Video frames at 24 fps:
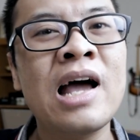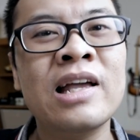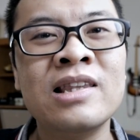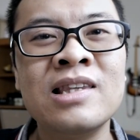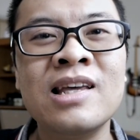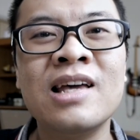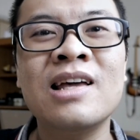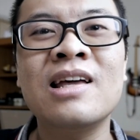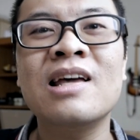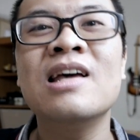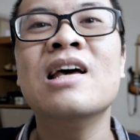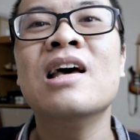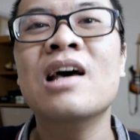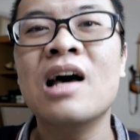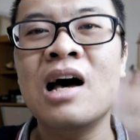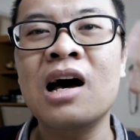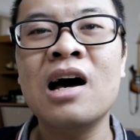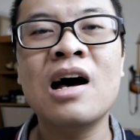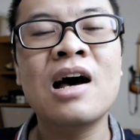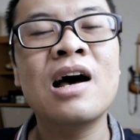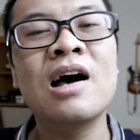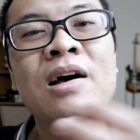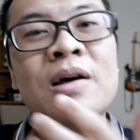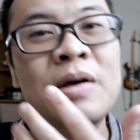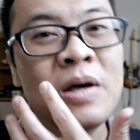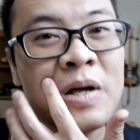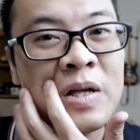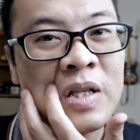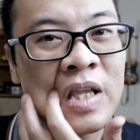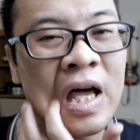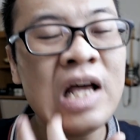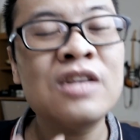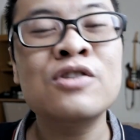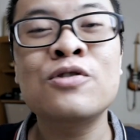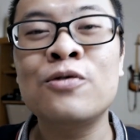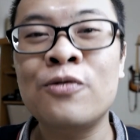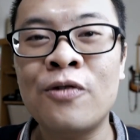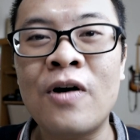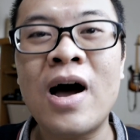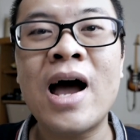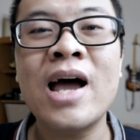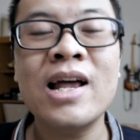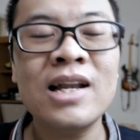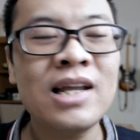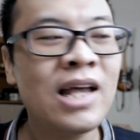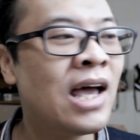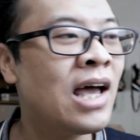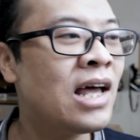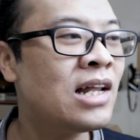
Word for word: I think uh, that's fine.